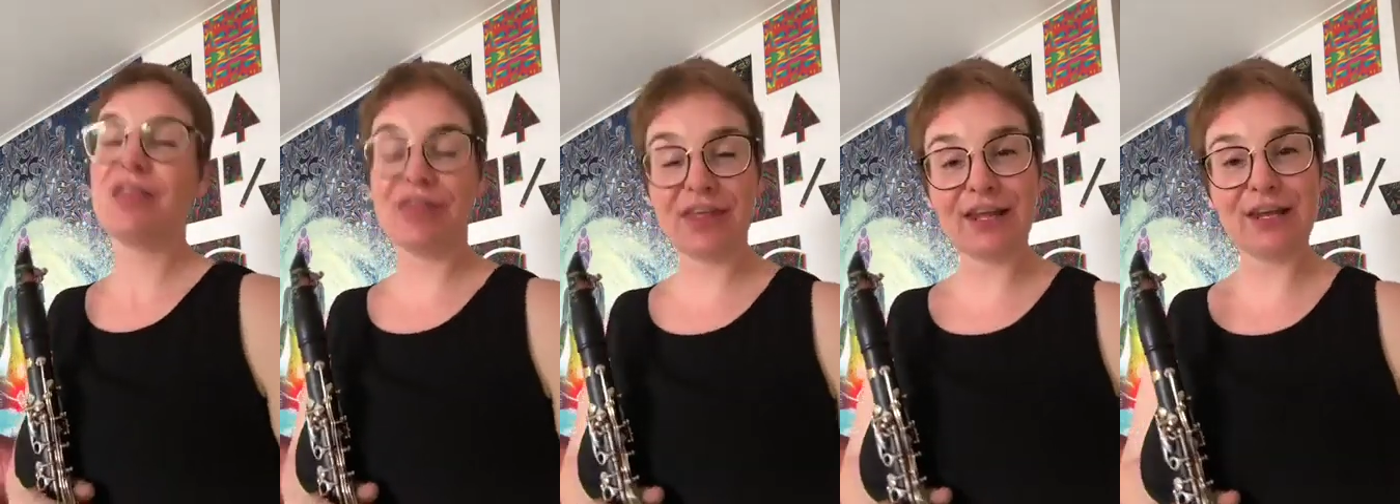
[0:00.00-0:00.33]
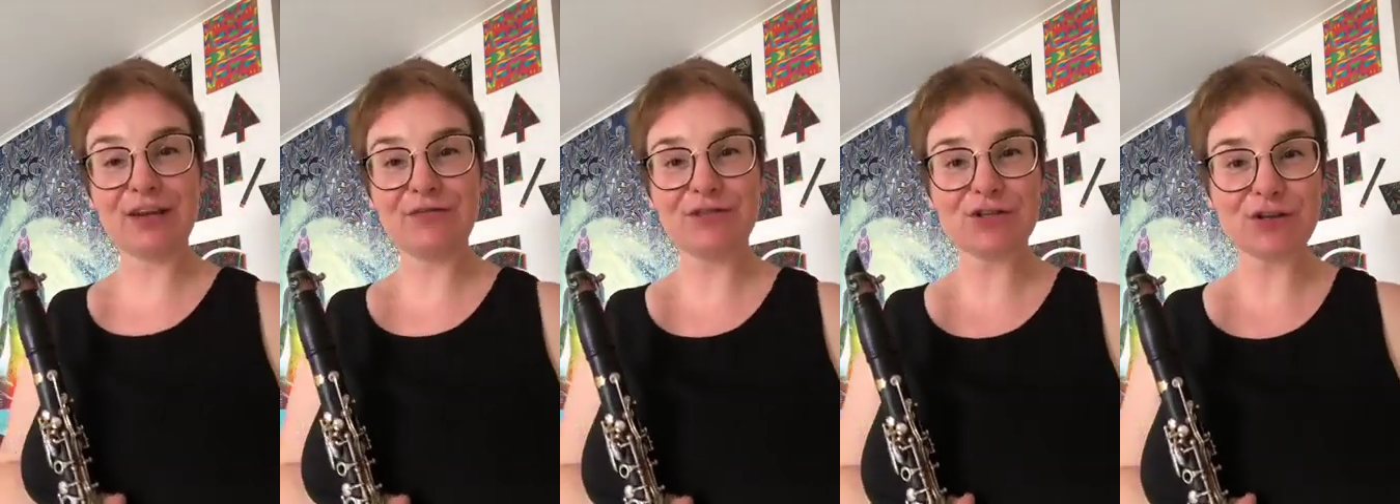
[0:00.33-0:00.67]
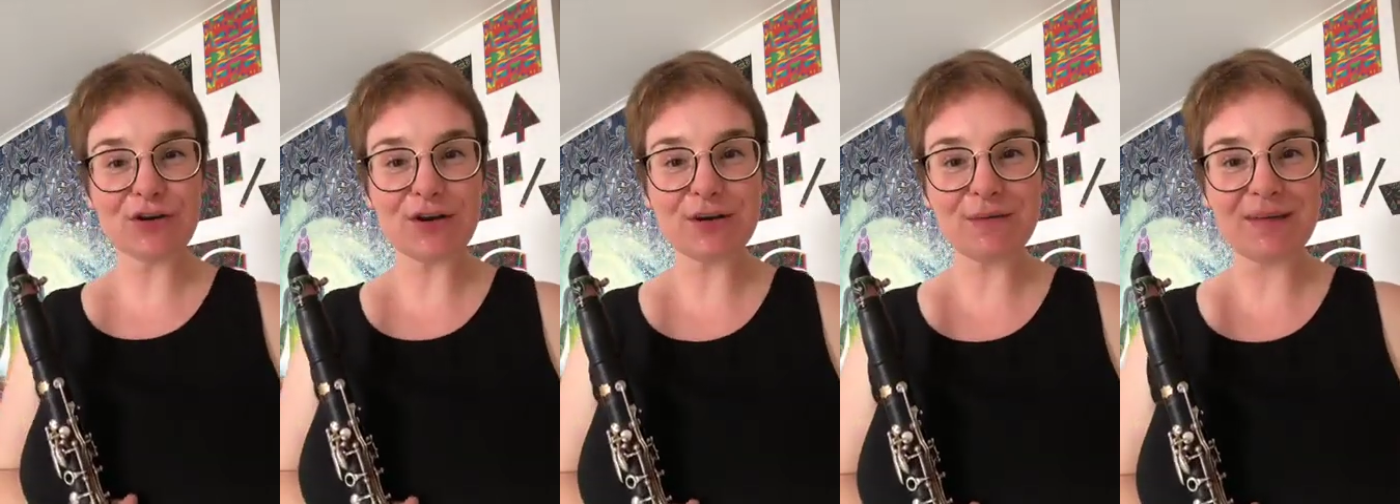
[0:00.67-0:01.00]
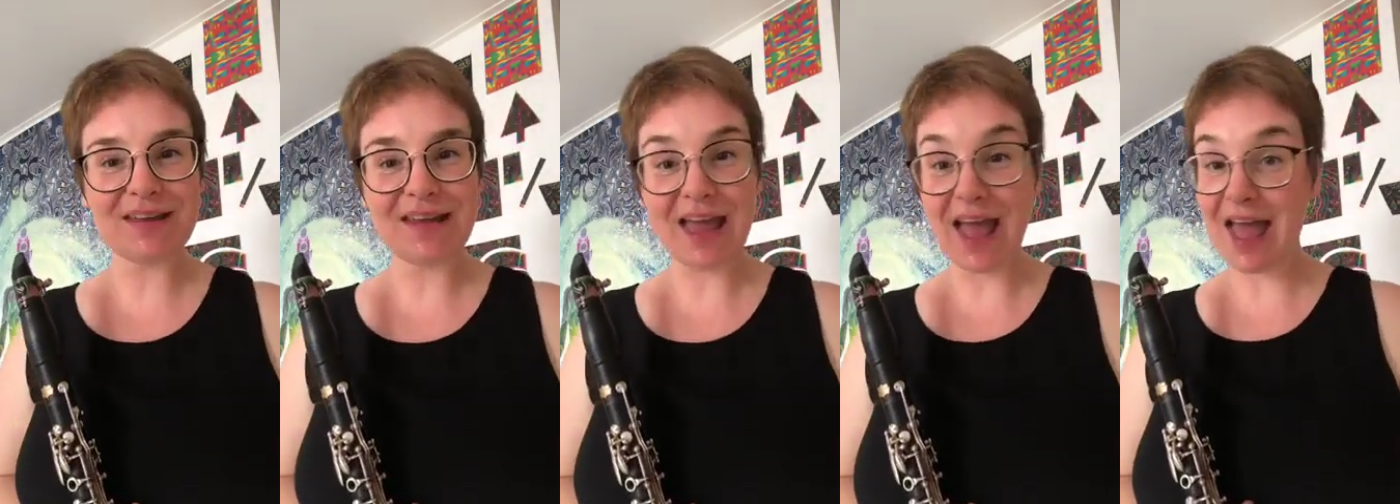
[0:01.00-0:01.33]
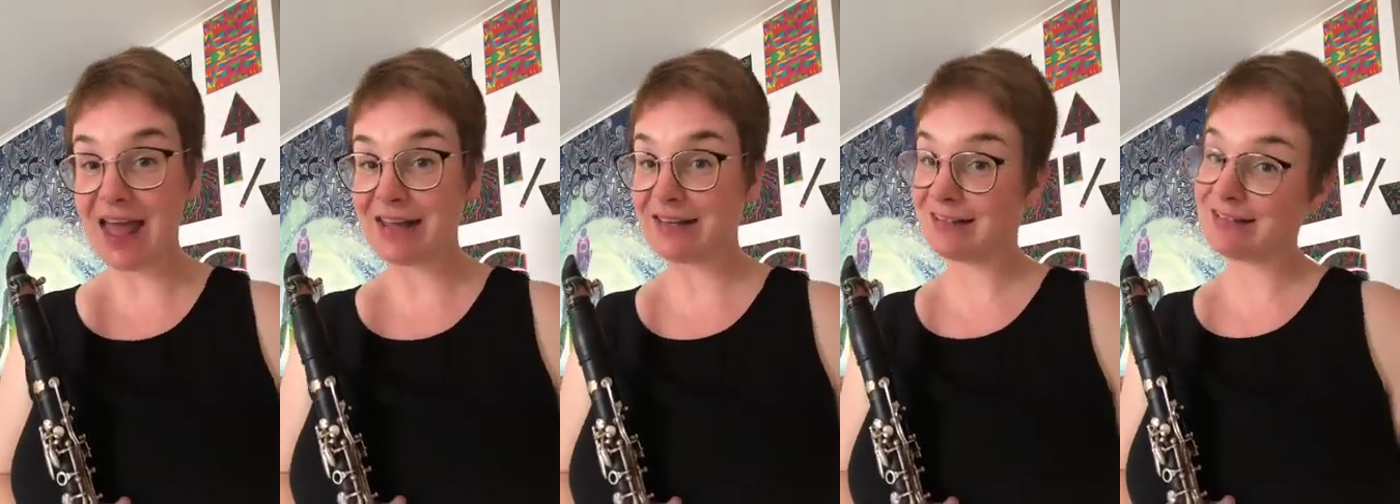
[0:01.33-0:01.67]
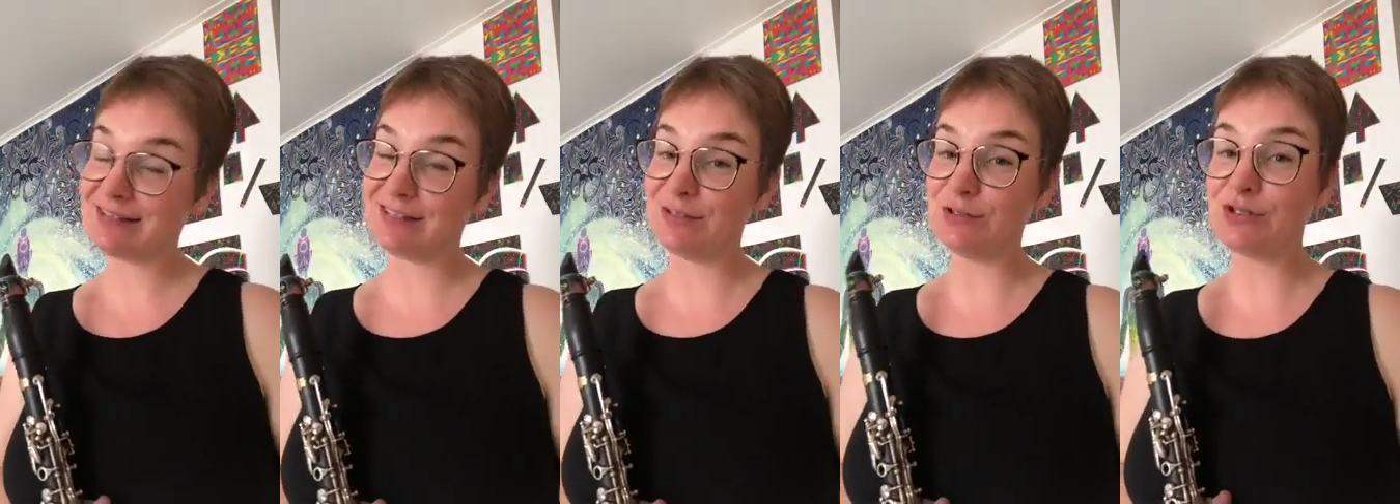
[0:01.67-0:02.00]
Thank you for joining me, and
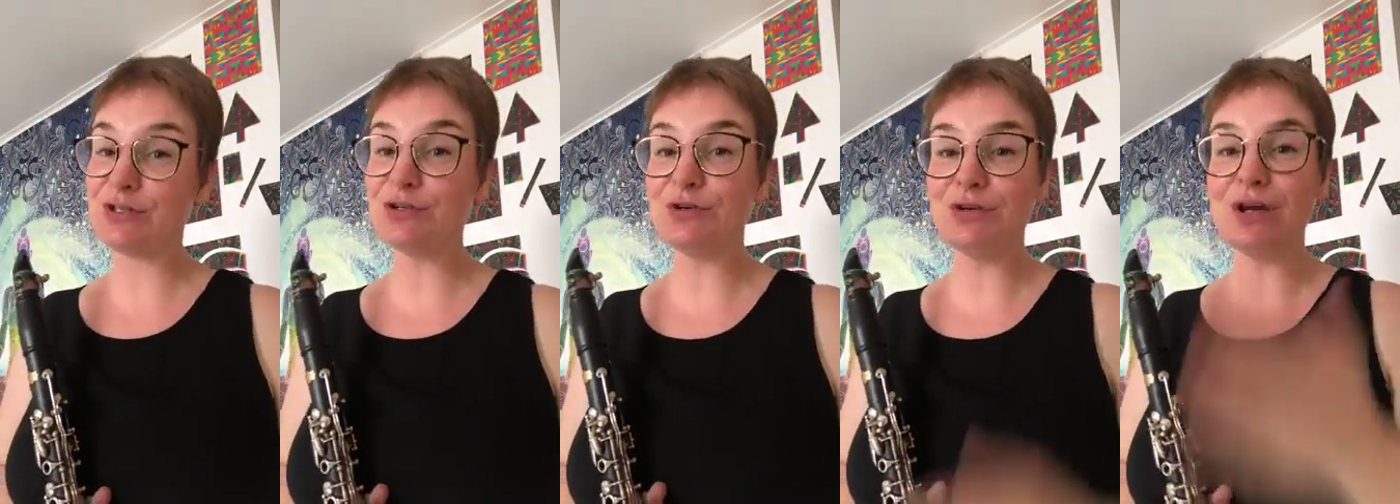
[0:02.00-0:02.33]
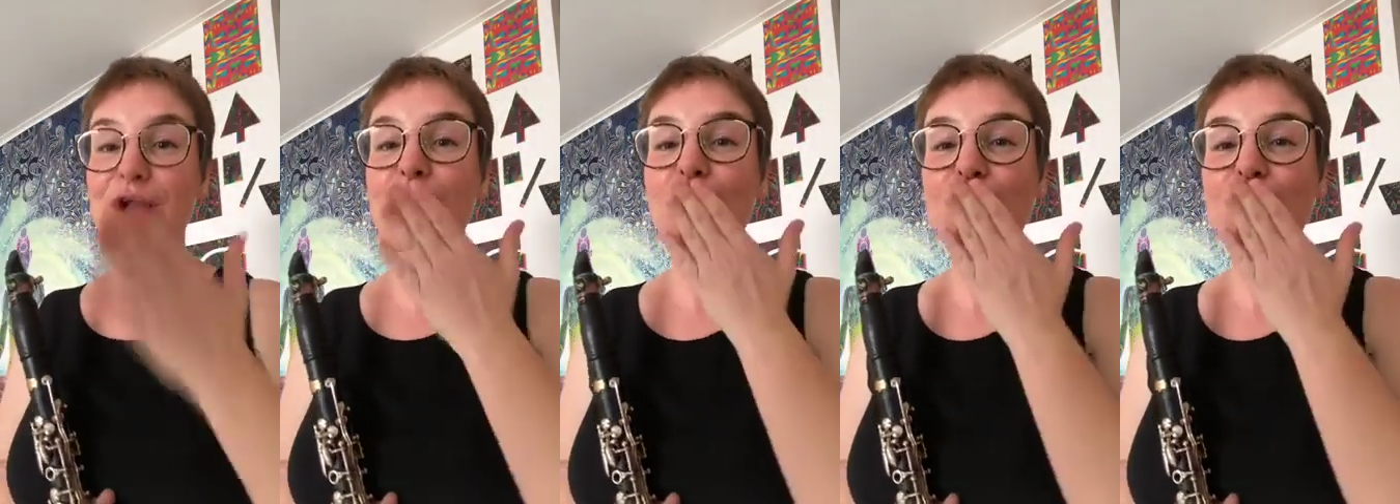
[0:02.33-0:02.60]
see you soon.